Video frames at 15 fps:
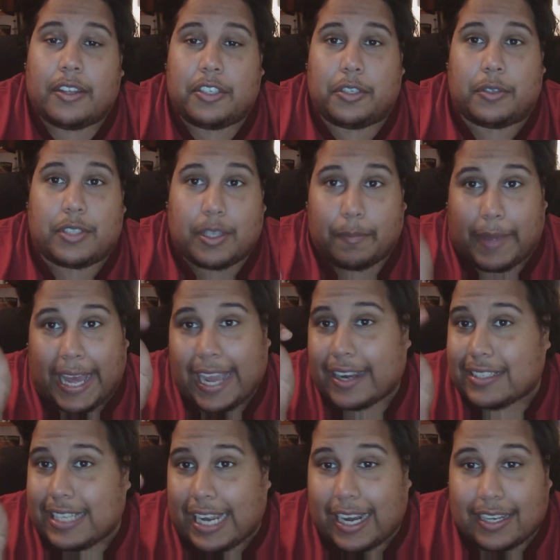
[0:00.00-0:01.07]
due to
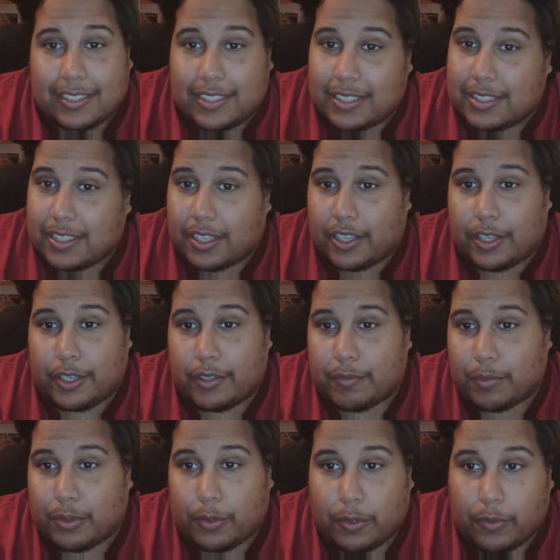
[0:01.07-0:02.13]
back taxes that
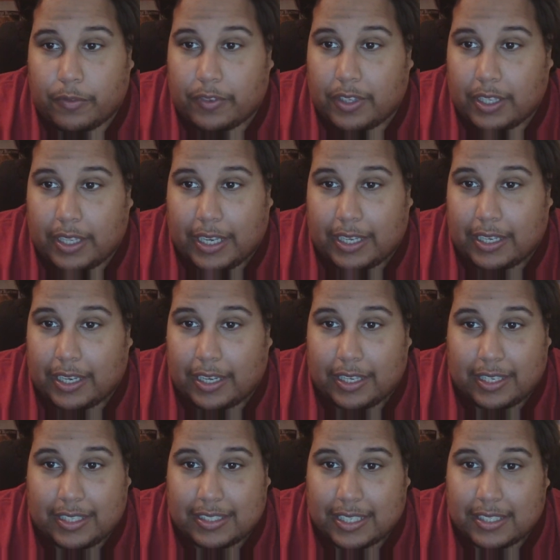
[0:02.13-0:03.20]
couldn't prove it
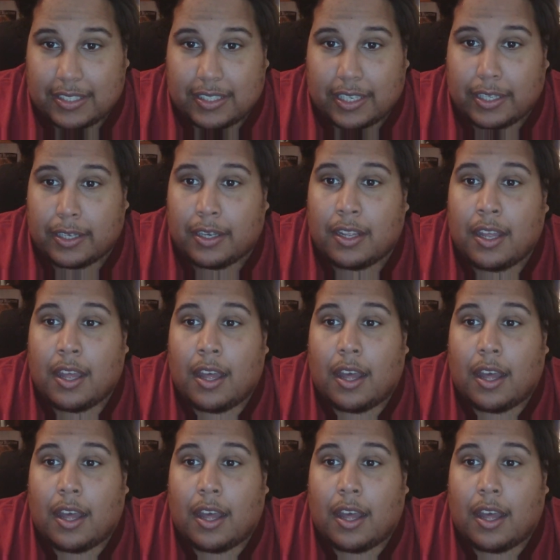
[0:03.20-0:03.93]
existed.